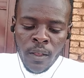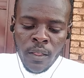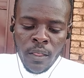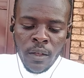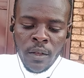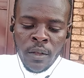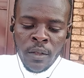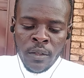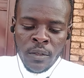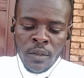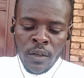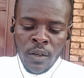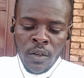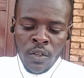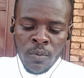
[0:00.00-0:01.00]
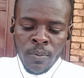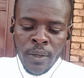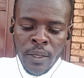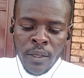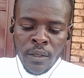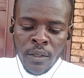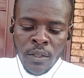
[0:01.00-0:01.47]
That could
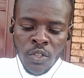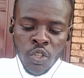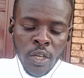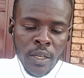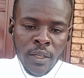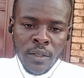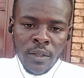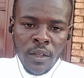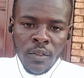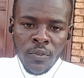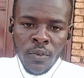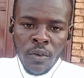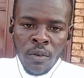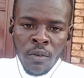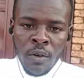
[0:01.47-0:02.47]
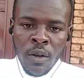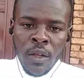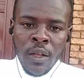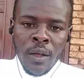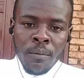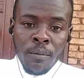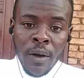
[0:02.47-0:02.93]
be checking just for
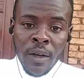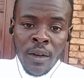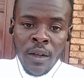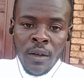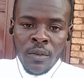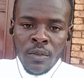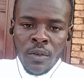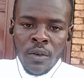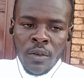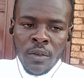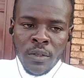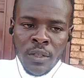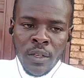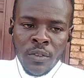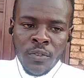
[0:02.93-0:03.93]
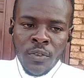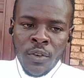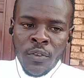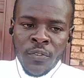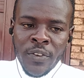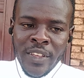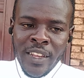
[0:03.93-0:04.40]
background or just for
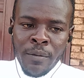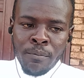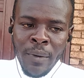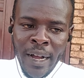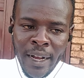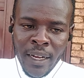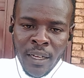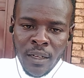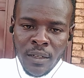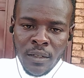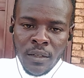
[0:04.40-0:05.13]
feeding back.